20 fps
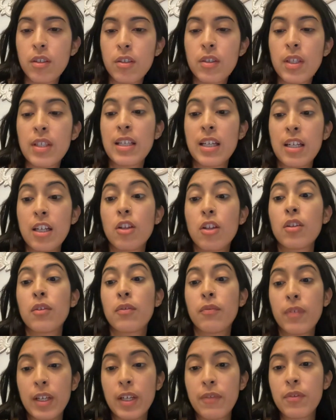the
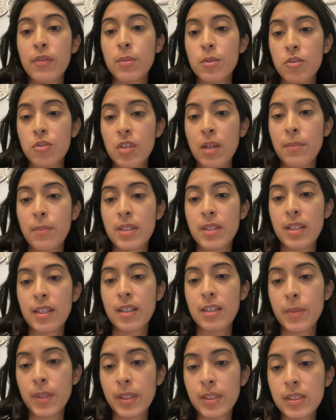$10 fee from Stripe is an
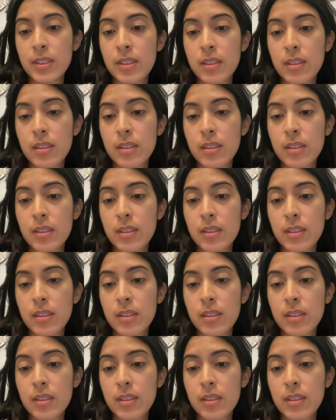expense.